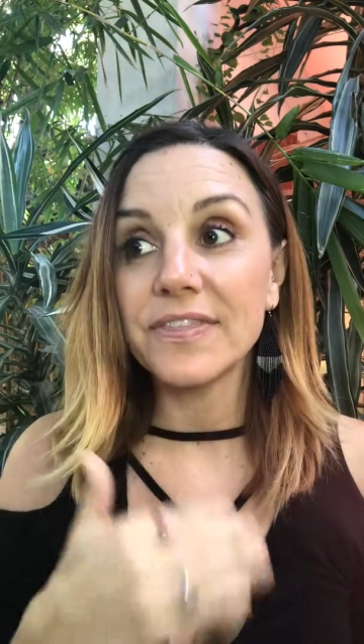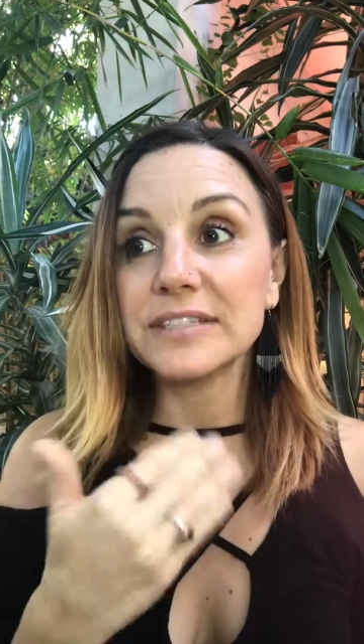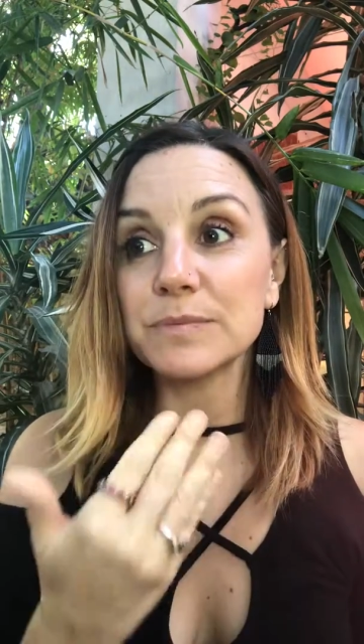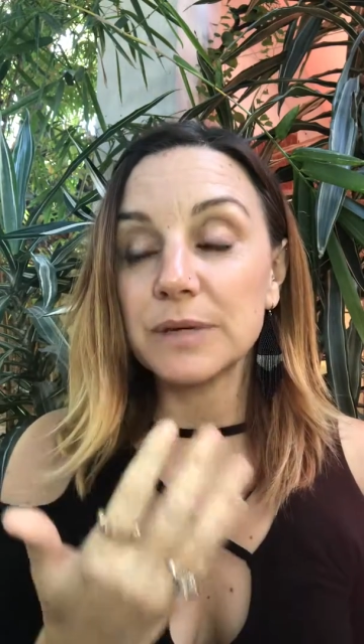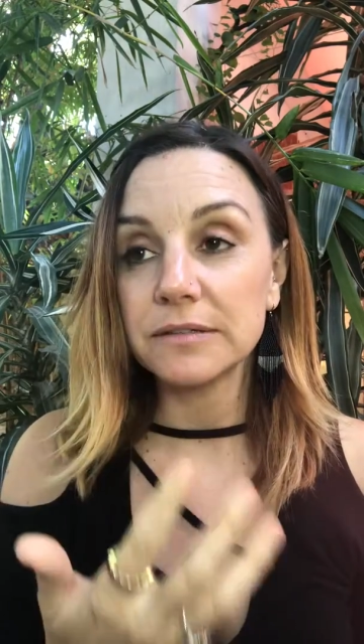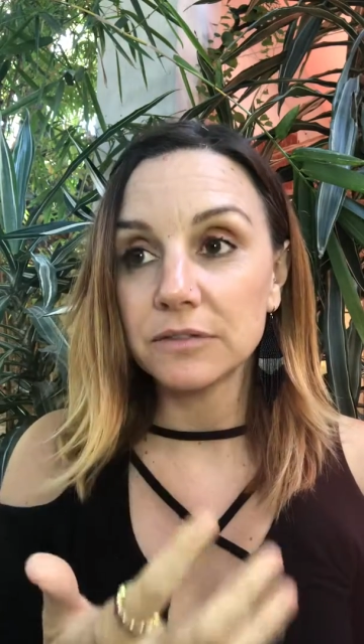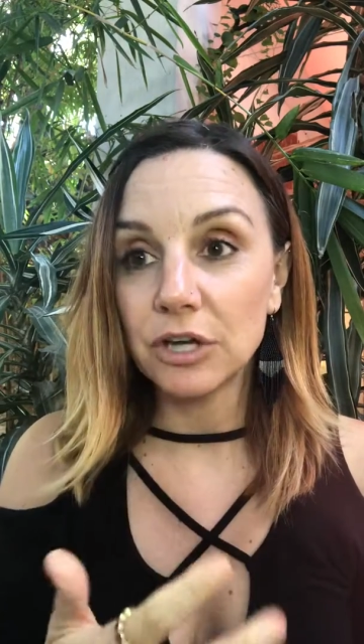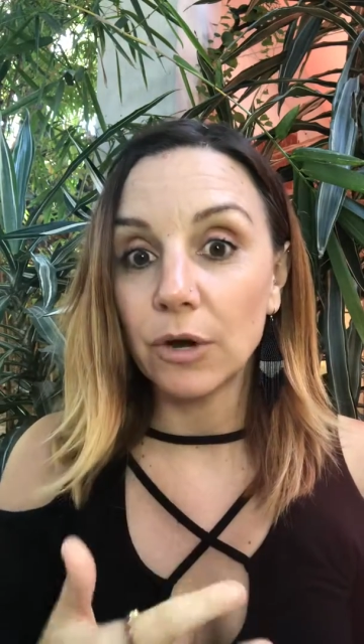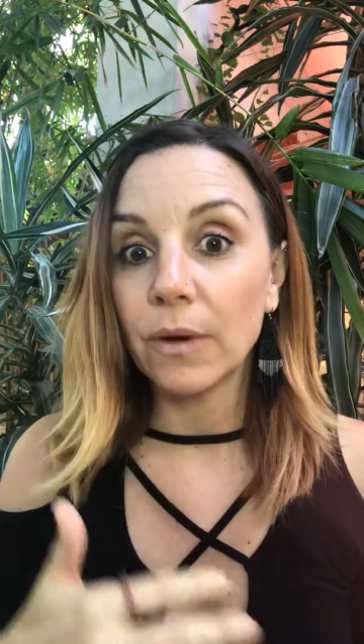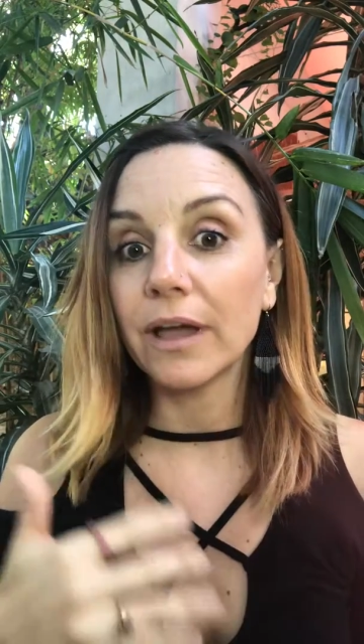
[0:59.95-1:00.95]
that's been
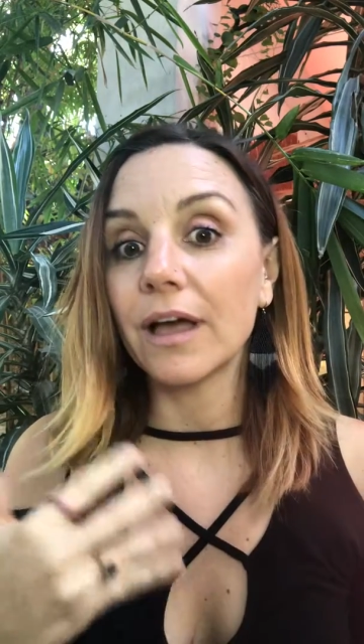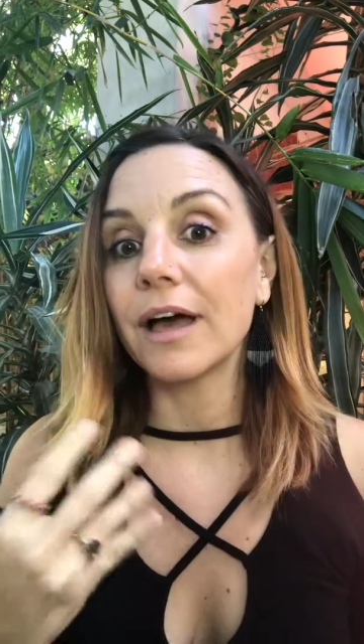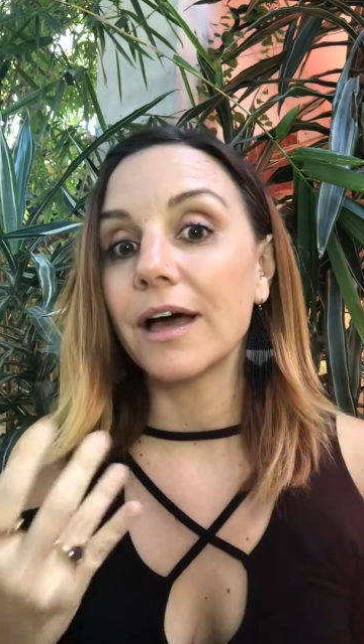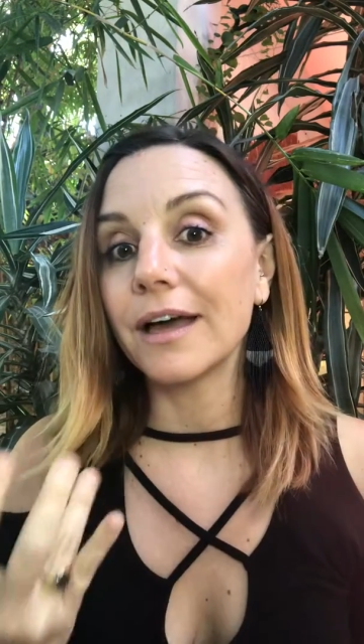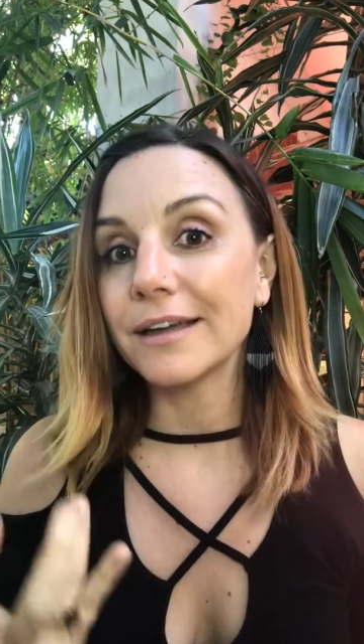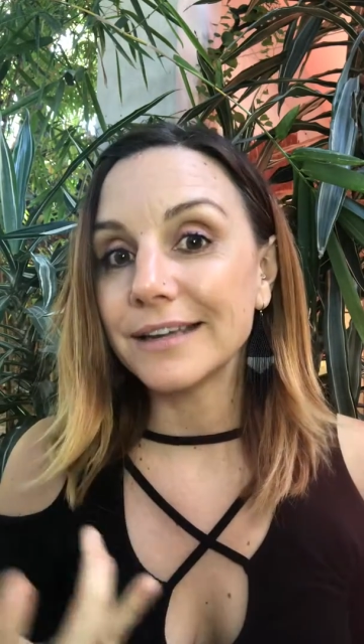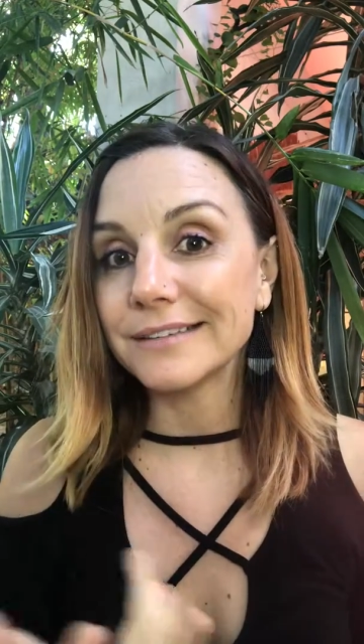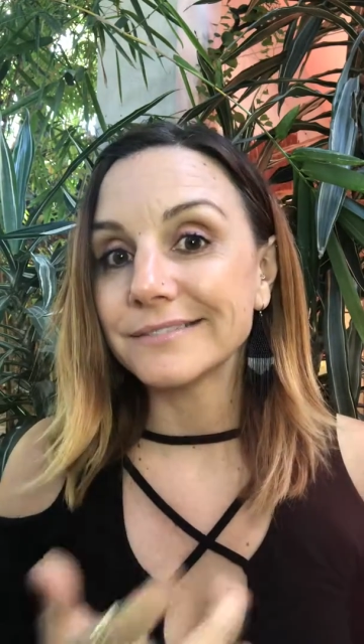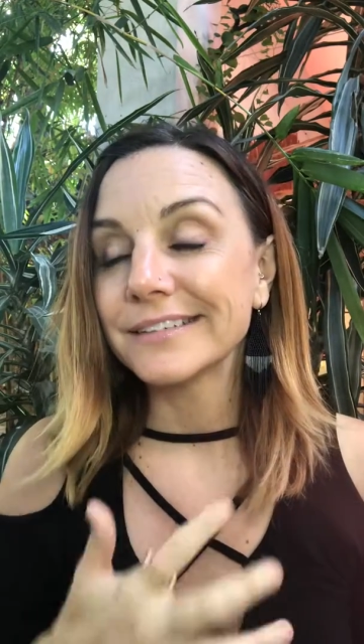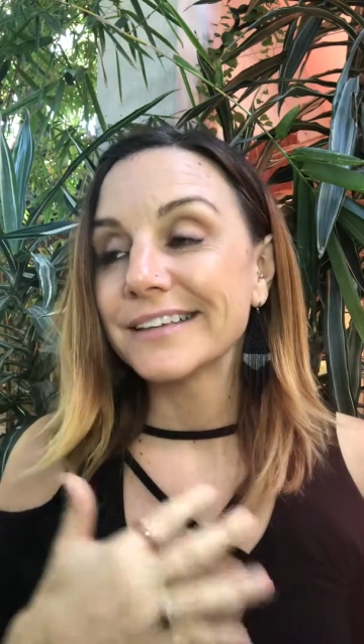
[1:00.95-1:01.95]
going on
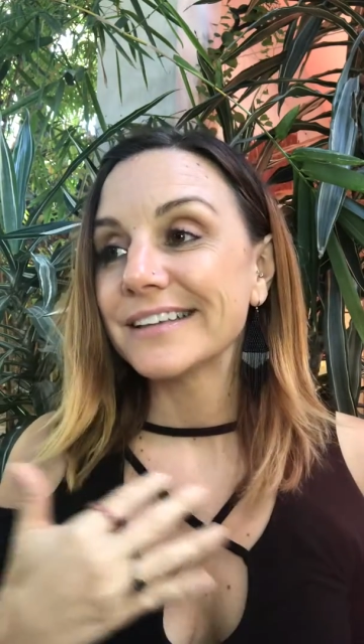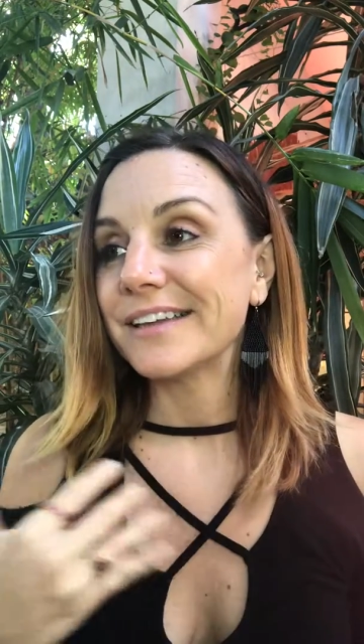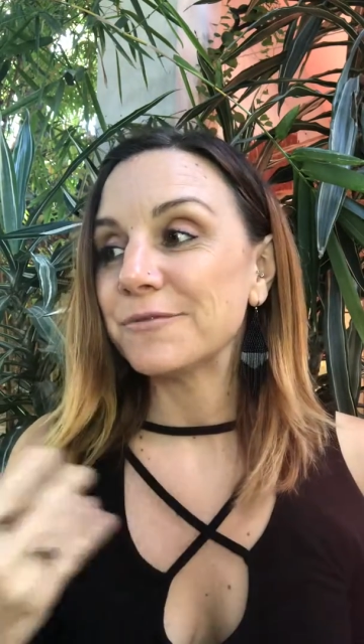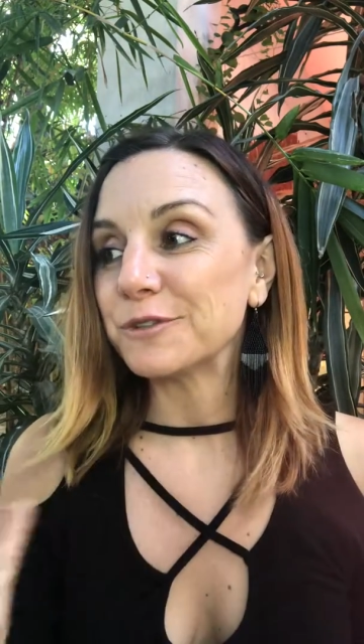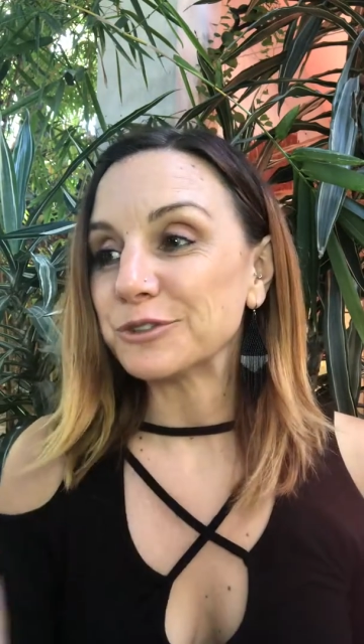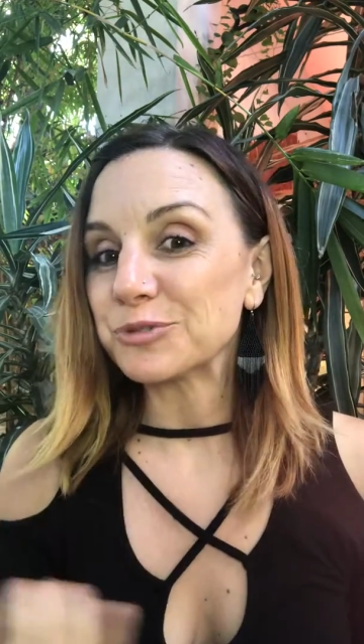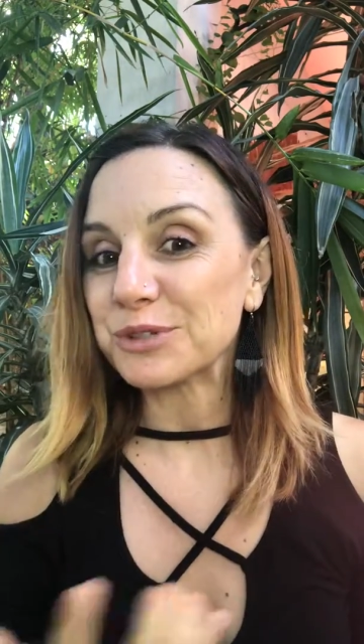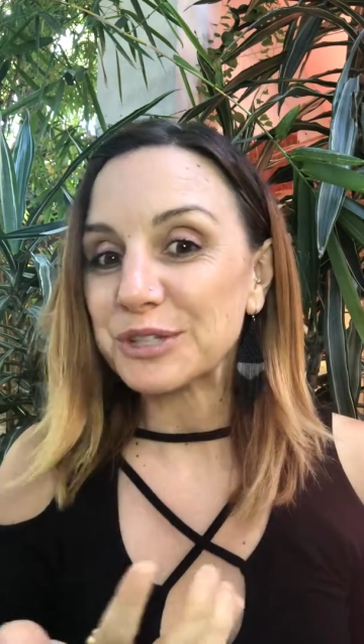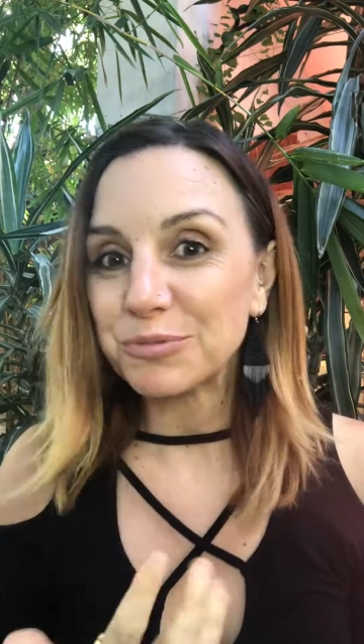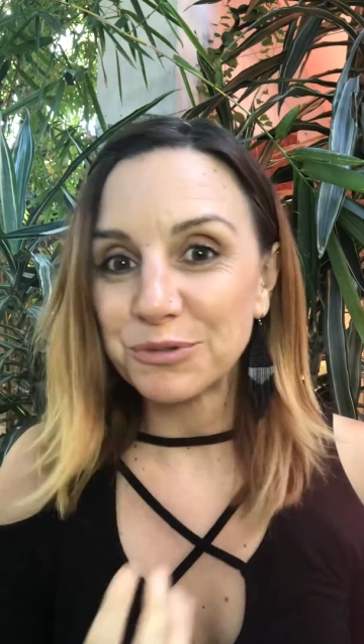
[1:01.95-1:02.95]
and
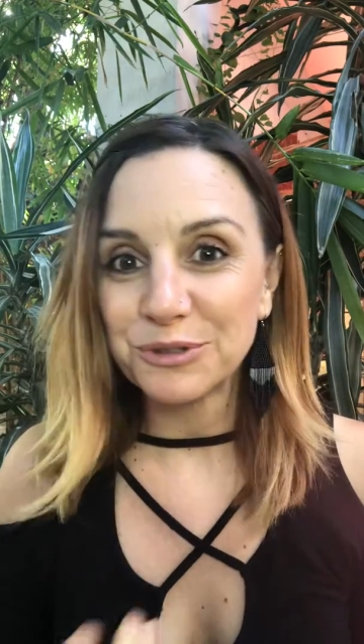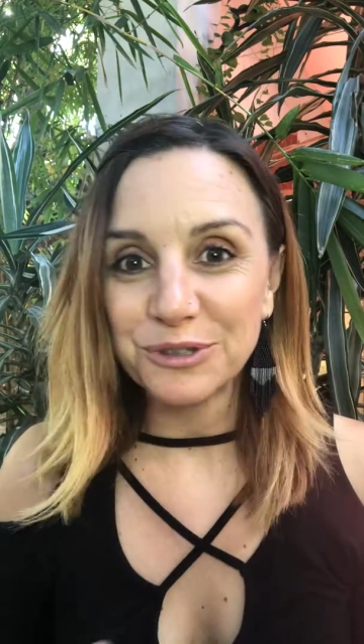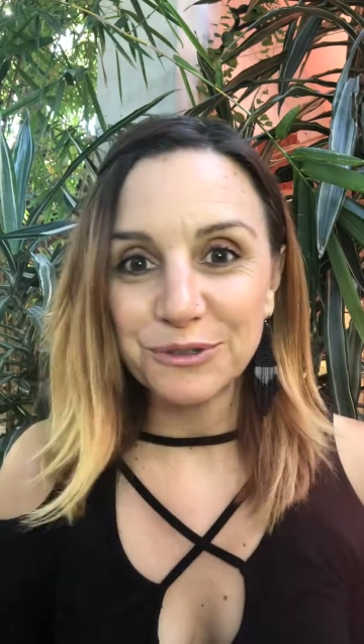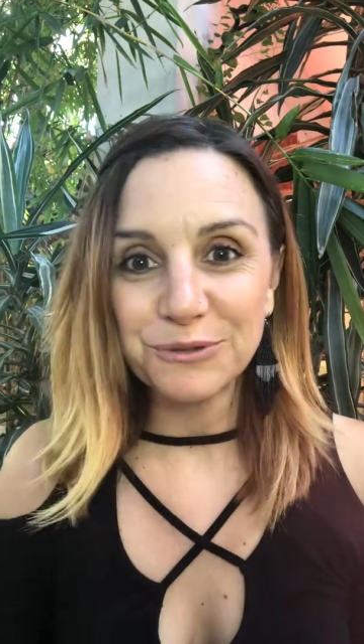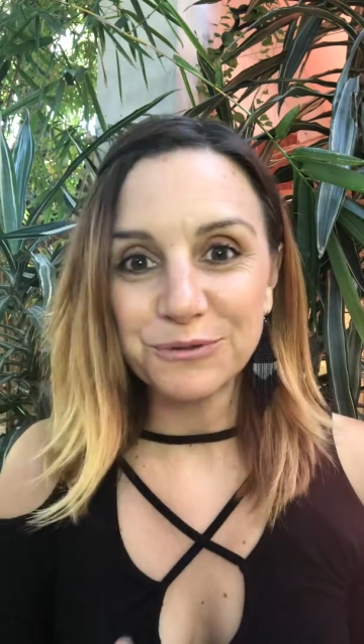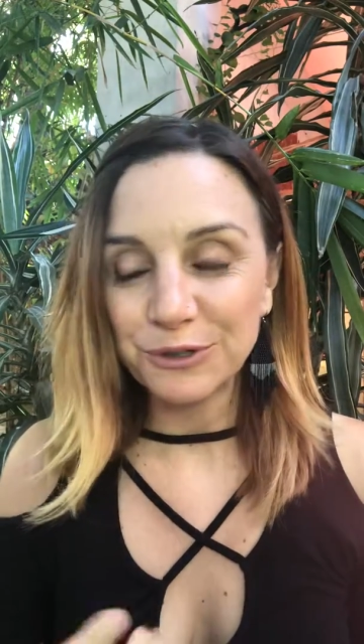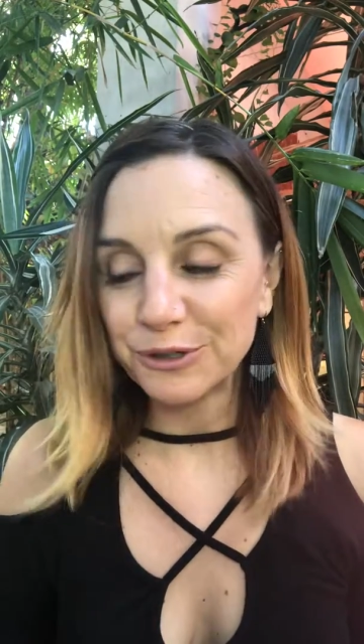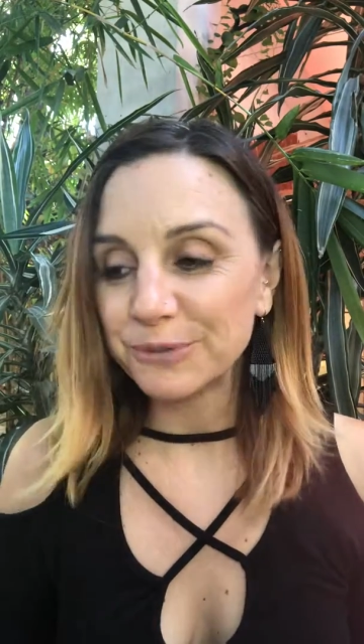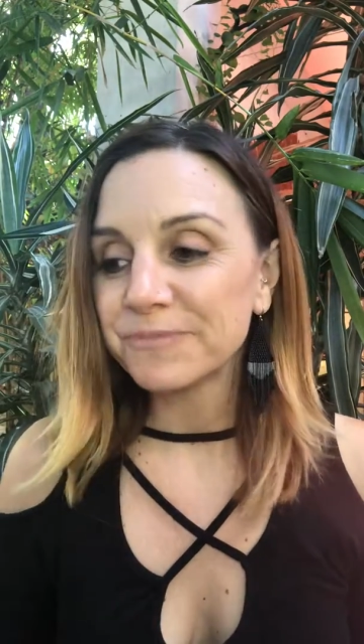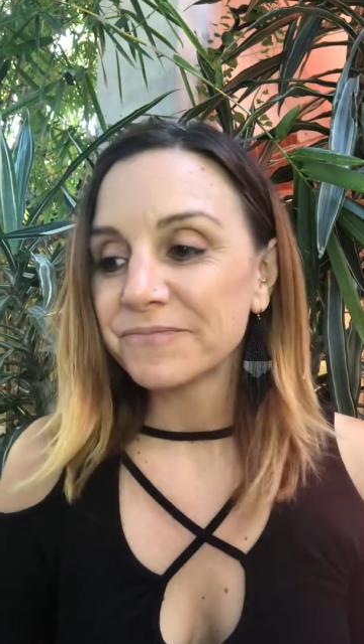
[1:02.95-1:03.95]
filtering through you for